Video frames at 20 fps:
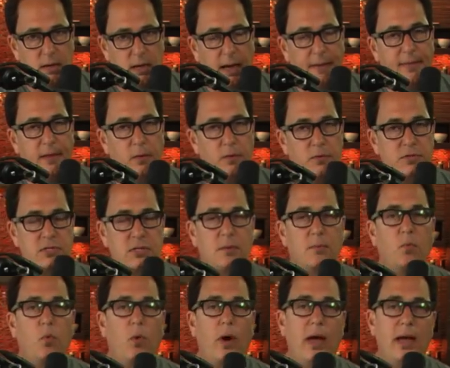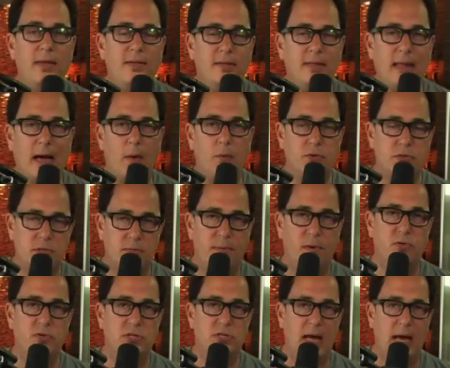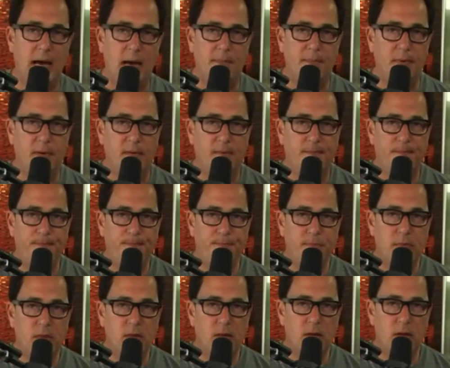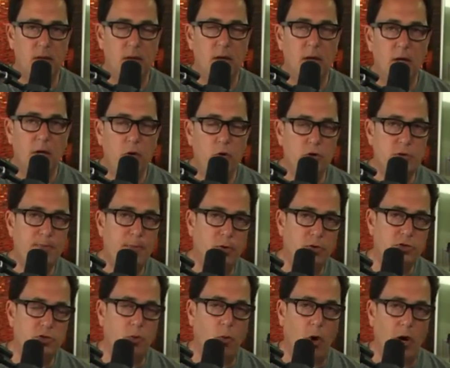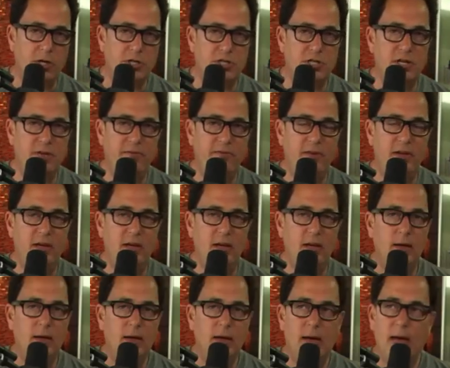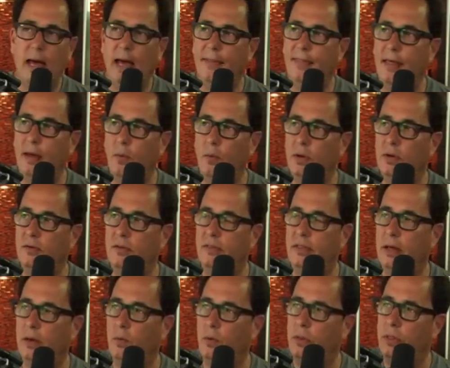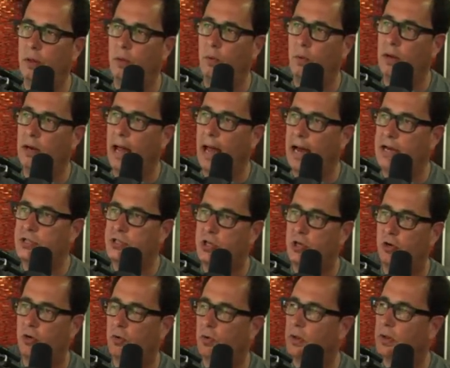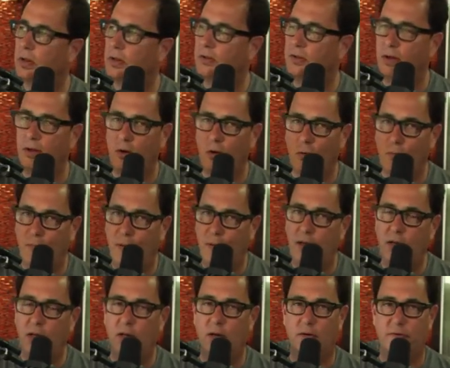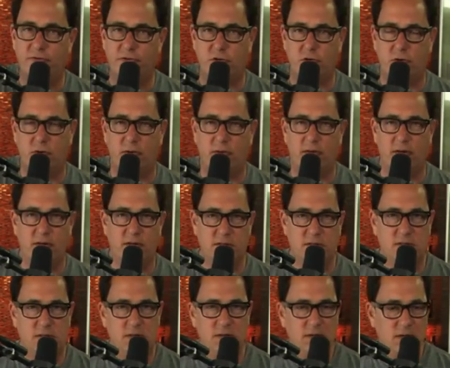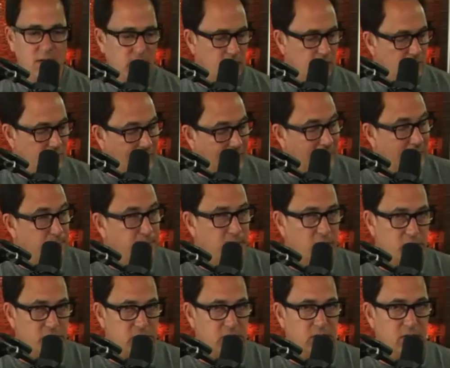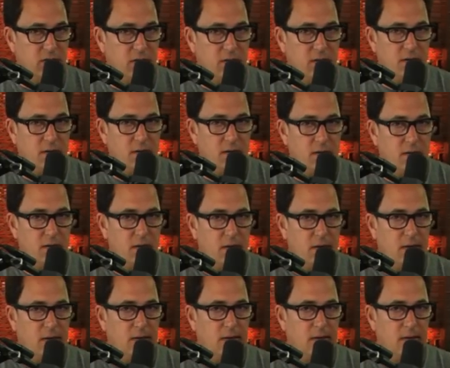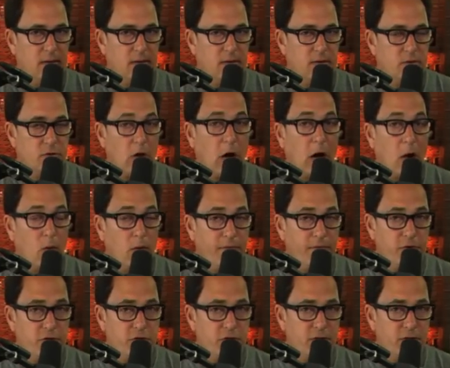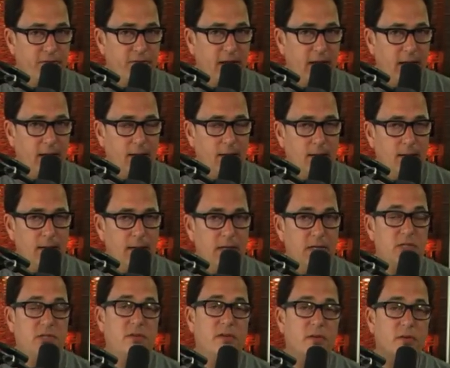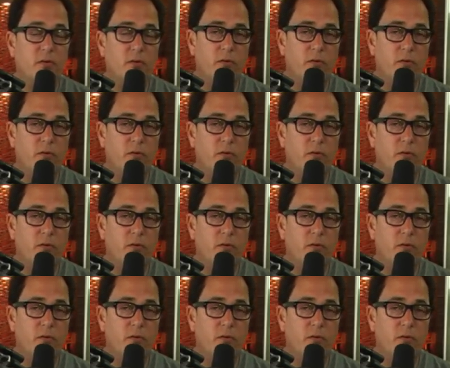And there was some way that that was supposed to happen. You're supposed to watch T V and they would, they, they would ask your, uh, take your opinion of certain things, A, B, or C. Our version of that is...